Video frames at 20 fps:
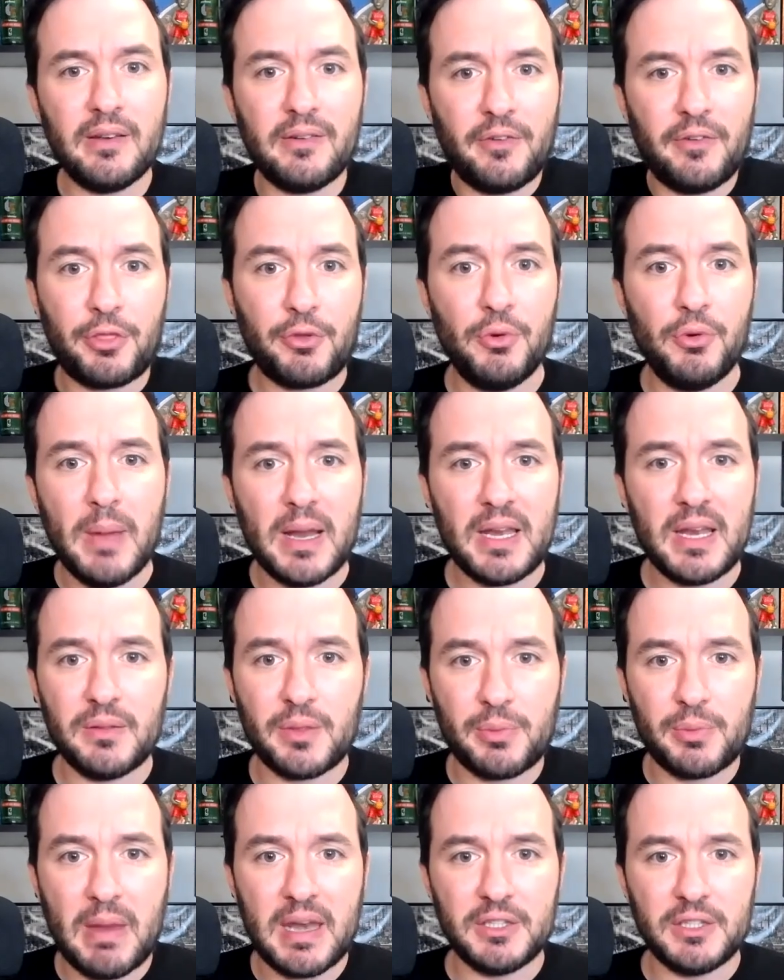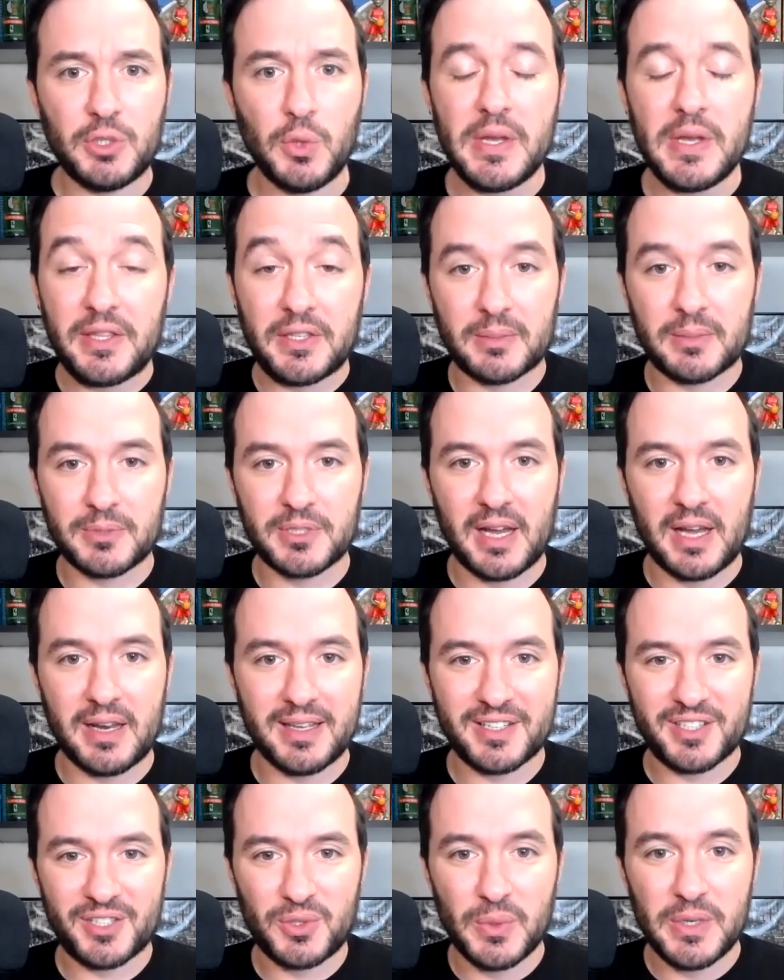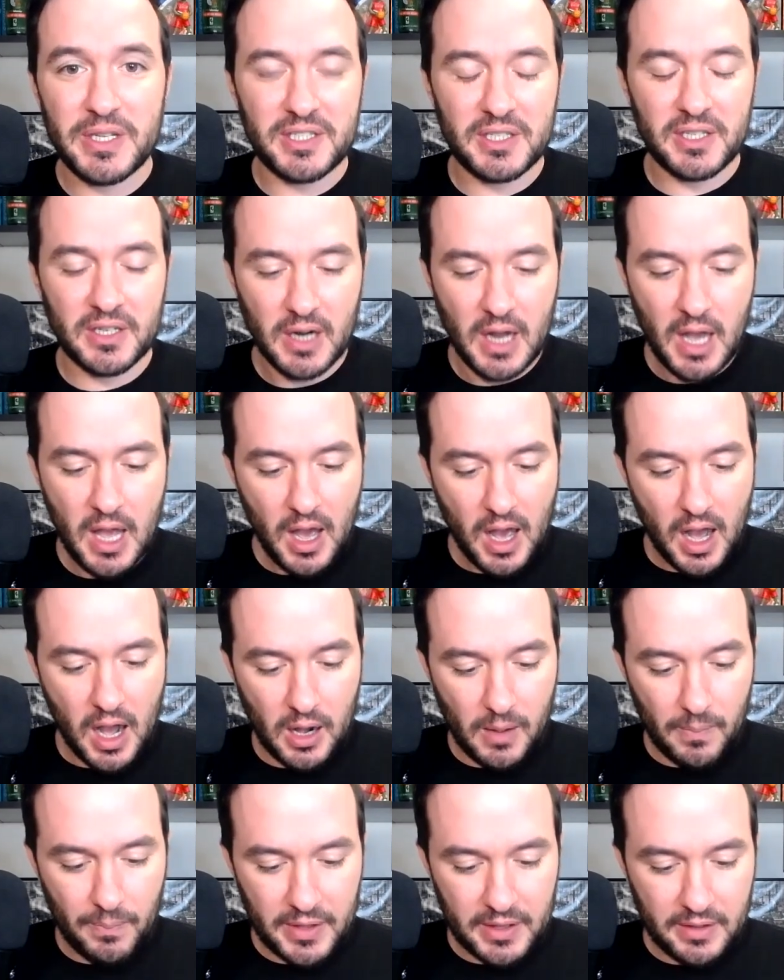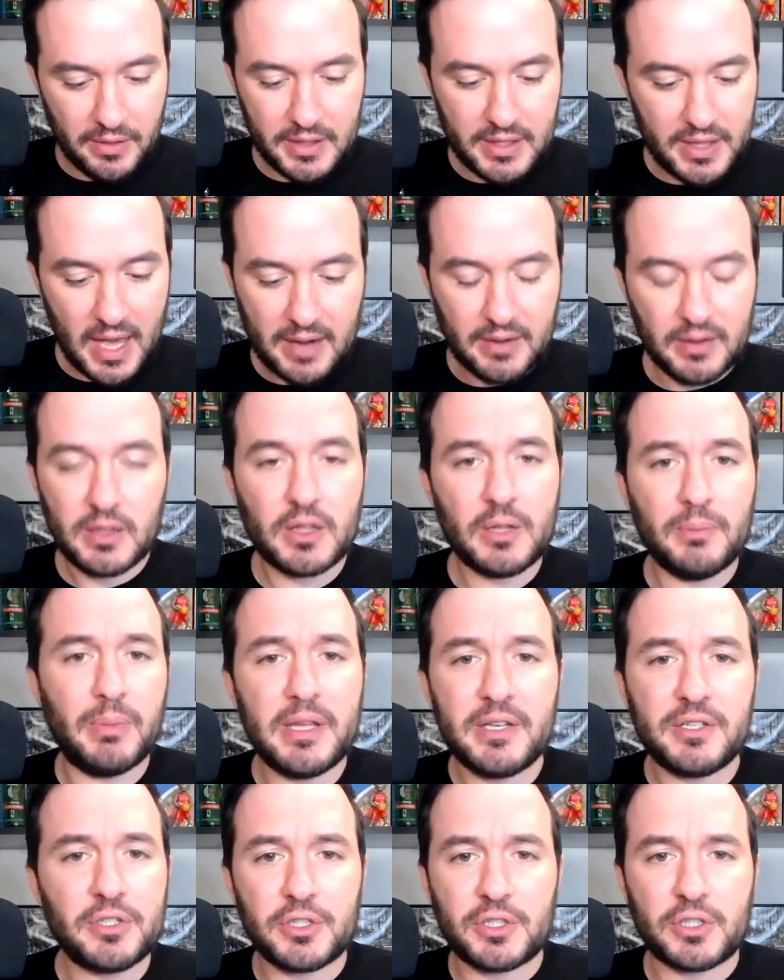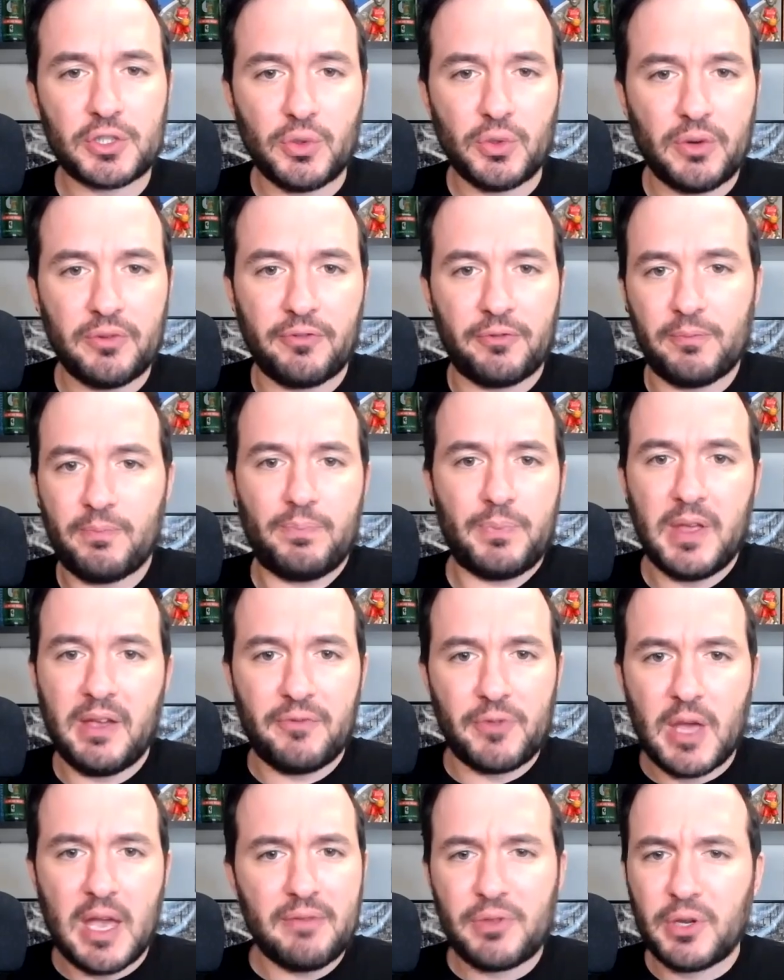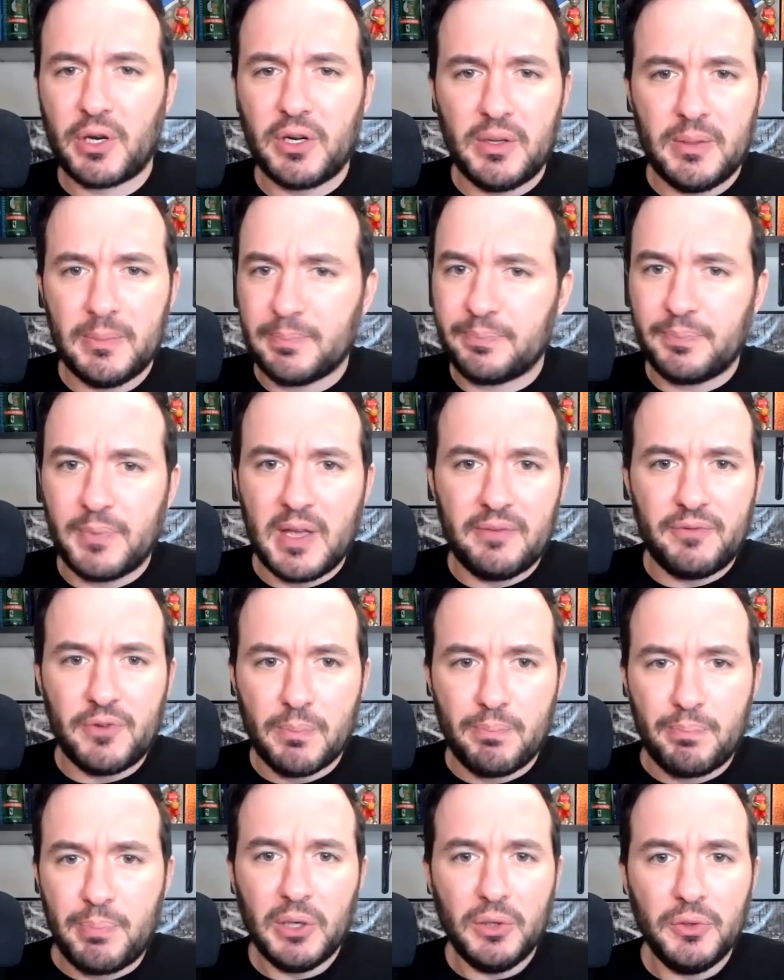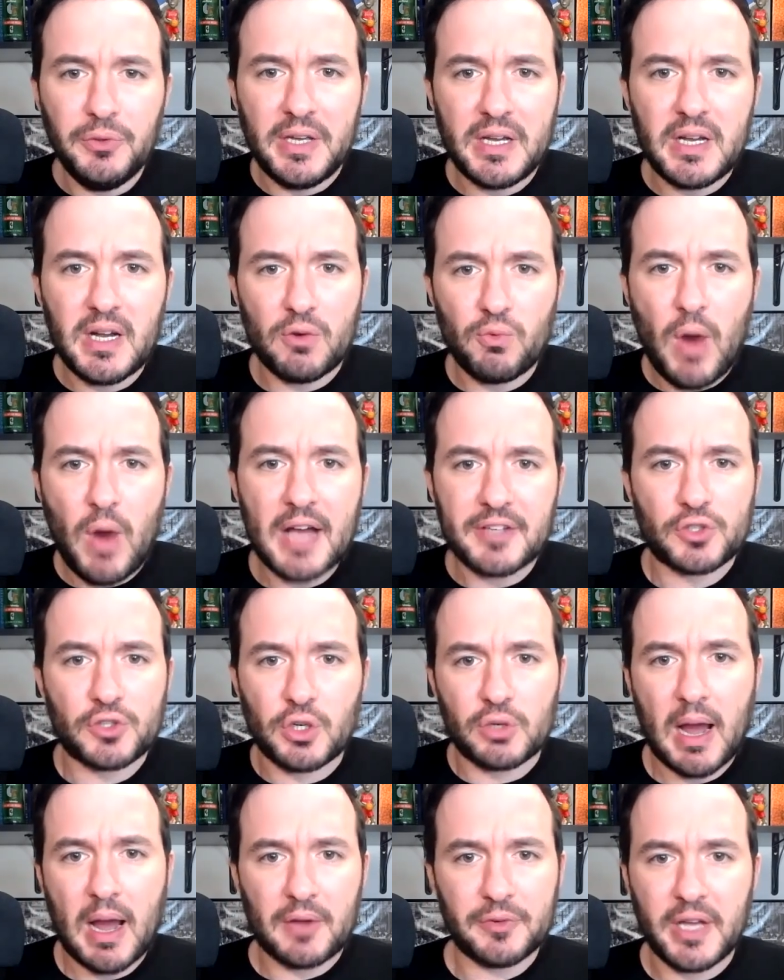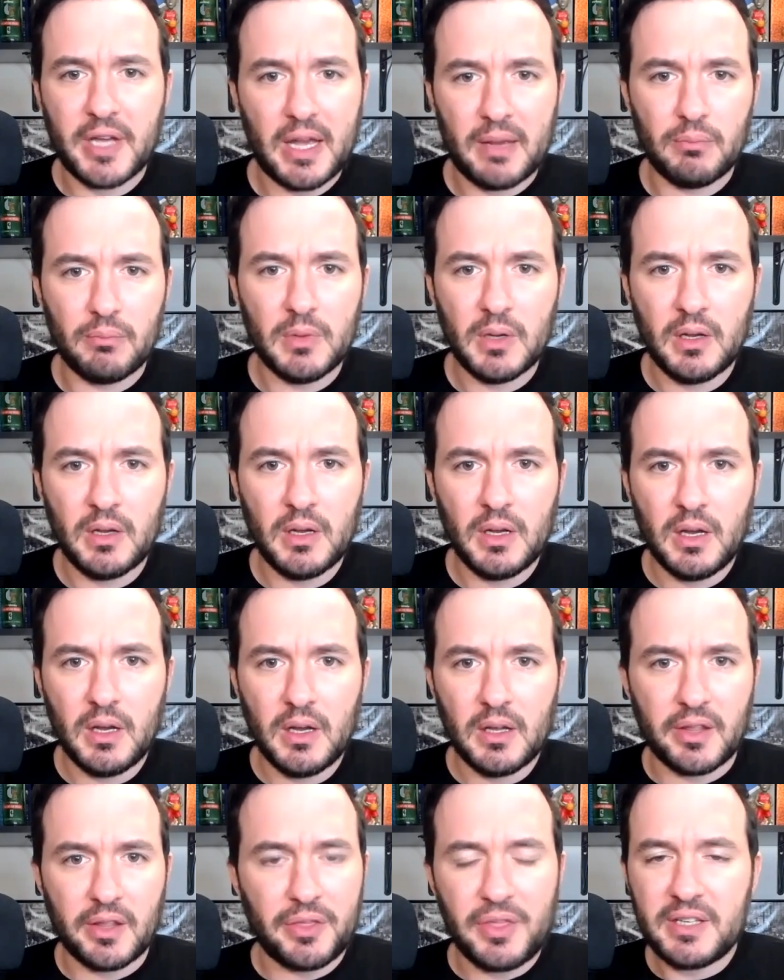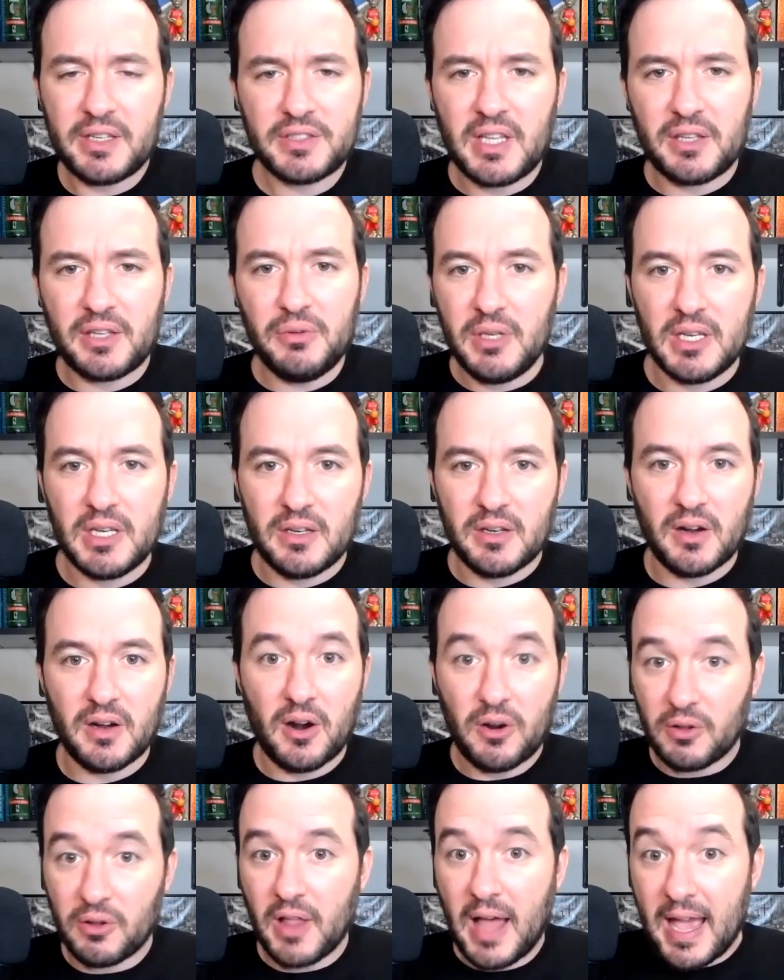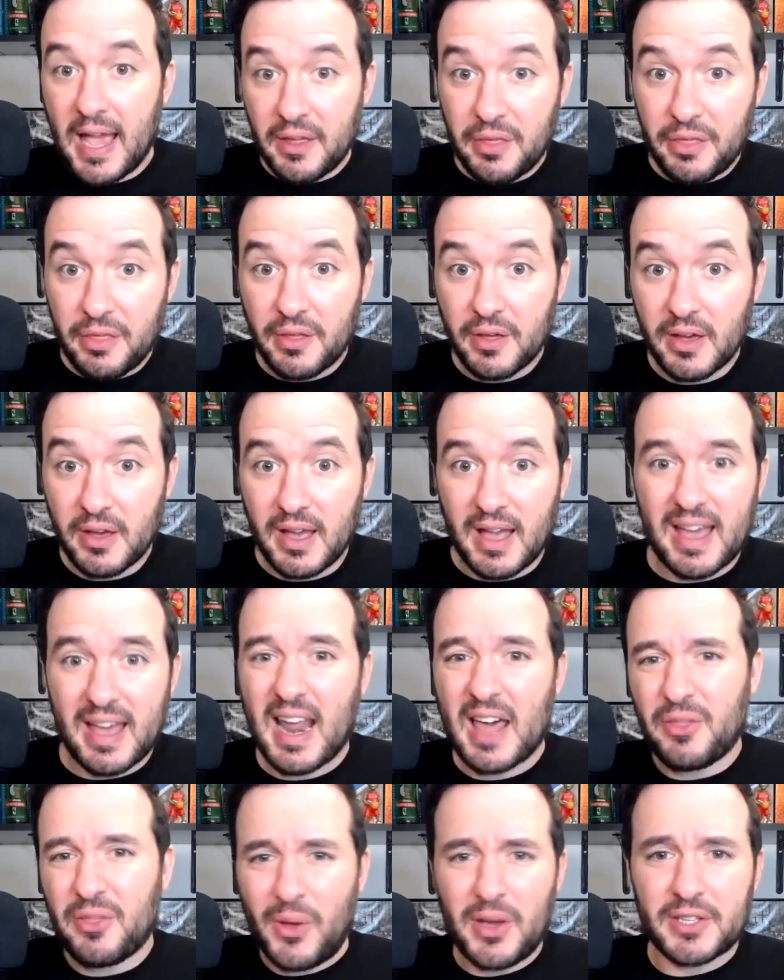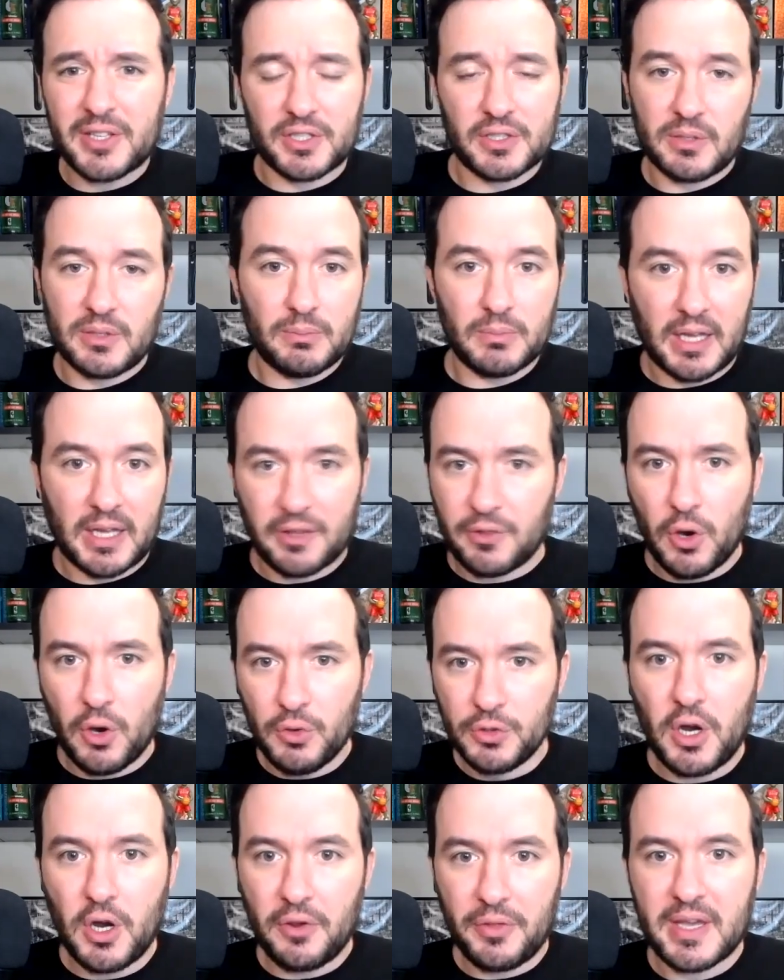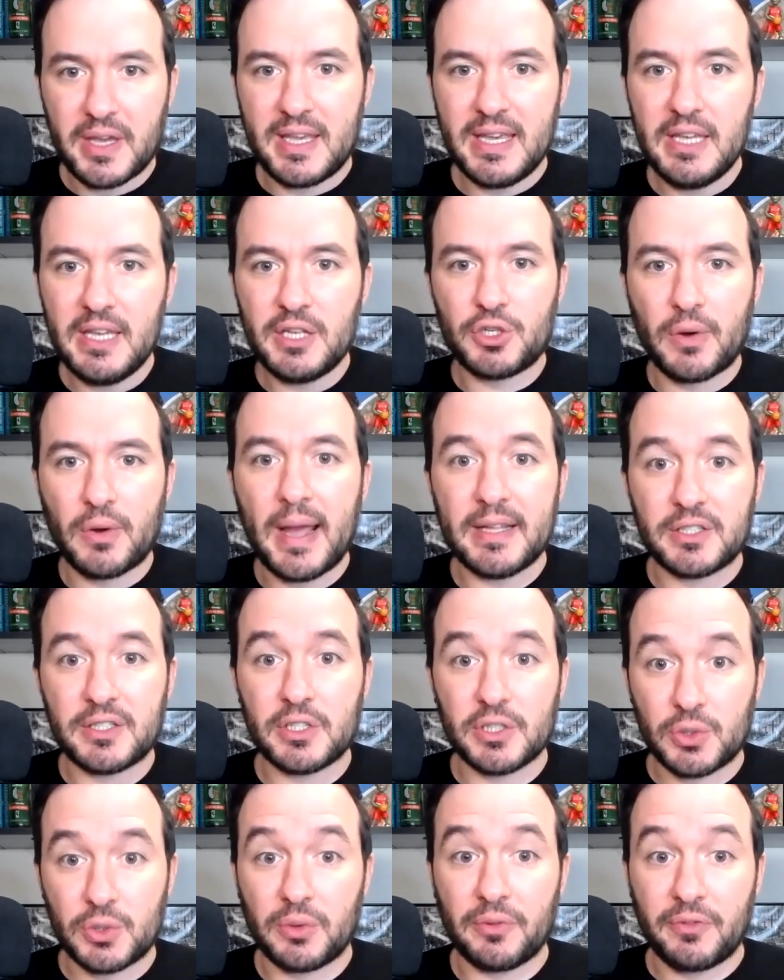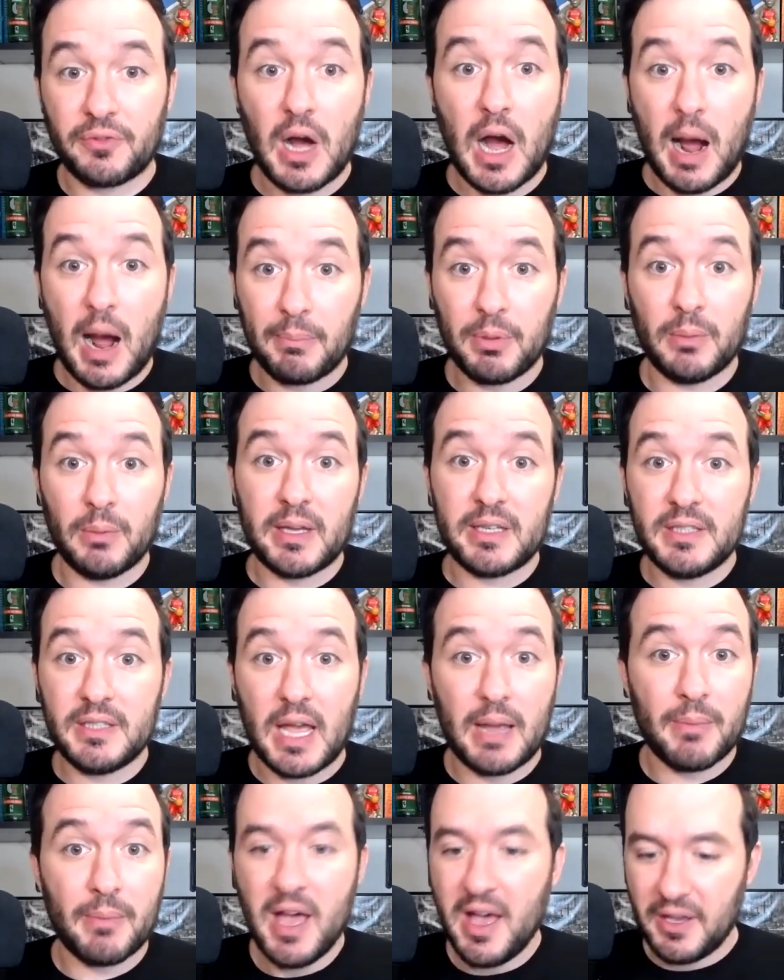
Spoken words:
through many, many tweets, I'm citing his tweets here, that the Blazers sort of, if you're building a roster around Dame, the things that you need are length and athleticism. Like, those are the key traits to sort of complement Dame.